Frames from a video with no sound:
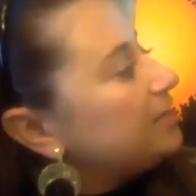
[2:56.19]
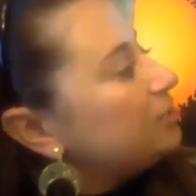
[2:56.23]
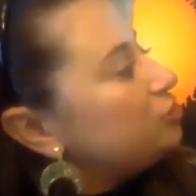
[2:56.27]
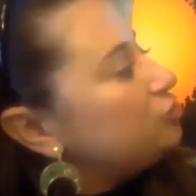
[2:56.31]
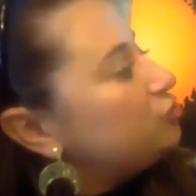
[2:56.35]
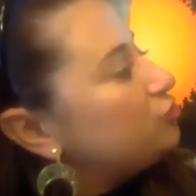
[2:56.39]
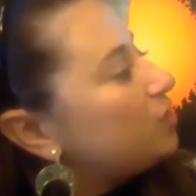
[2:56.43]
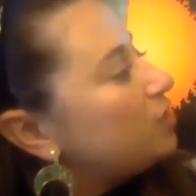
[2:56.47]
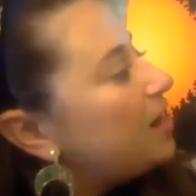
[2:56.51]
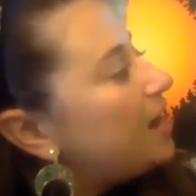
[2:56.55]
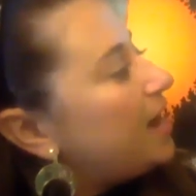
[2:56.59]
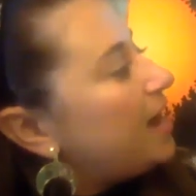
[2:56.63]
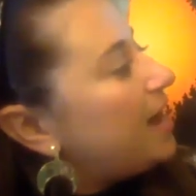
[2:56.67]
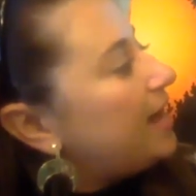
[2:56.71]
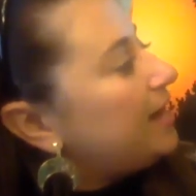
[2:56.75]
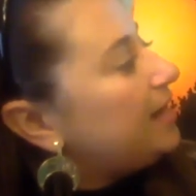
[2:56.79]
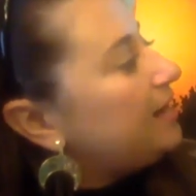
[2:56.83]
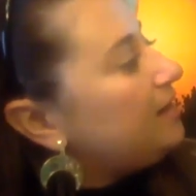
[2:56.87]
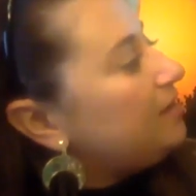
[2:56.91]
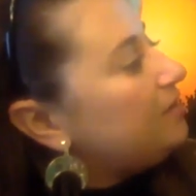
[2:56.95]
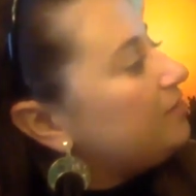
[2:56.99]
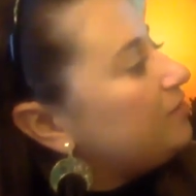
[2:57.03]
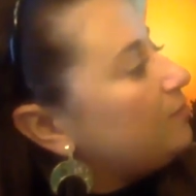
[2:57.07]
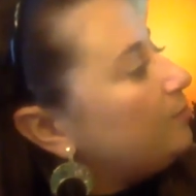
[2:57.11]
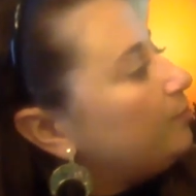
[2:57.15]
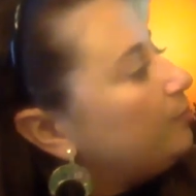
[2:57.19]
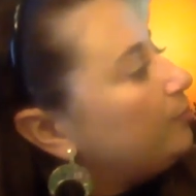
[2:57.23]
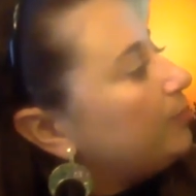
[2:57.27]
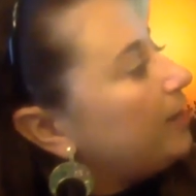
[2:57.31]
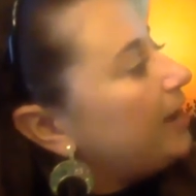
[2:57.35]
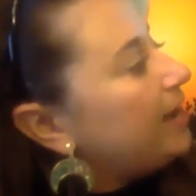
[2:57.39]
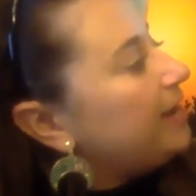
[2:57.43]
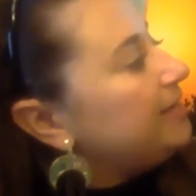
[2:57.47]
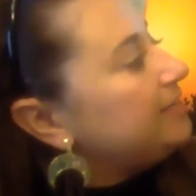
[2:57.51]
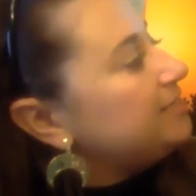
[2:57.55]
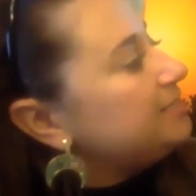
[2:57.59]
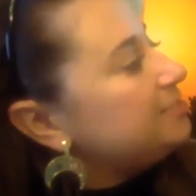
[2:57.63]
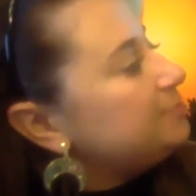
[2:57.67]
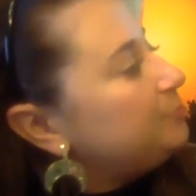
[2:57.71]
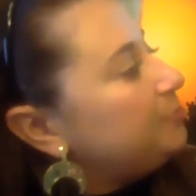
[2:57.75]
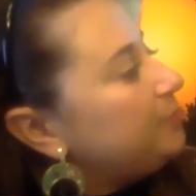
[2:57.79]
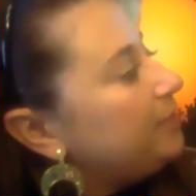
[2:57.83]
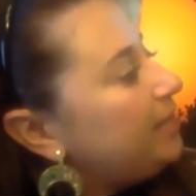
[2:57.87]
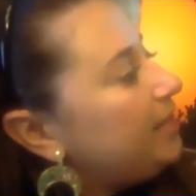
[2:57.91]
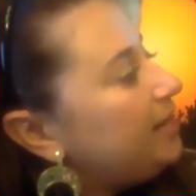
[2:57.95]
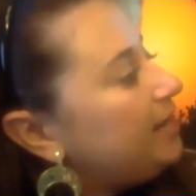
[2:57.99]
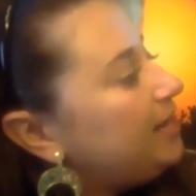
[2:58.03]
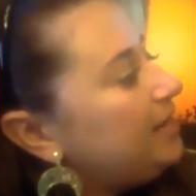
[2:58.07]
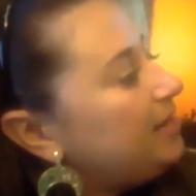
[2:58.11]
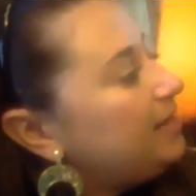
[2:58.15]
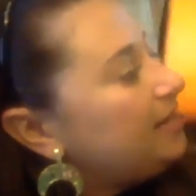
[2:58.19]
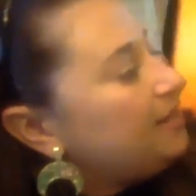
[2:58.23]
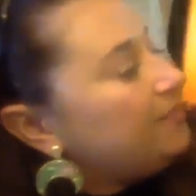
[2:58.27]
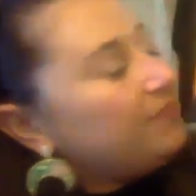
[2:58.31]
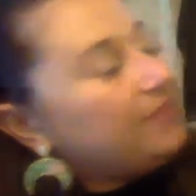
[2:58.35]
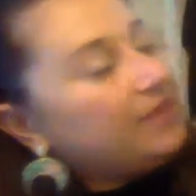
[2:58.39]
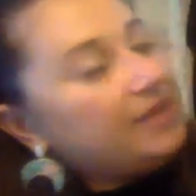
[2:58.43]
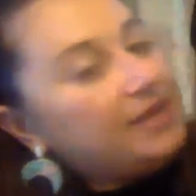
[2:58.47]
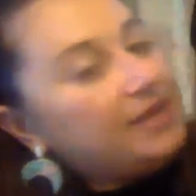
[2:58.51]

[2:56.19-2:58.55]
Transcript: and dry, the brightest planet in the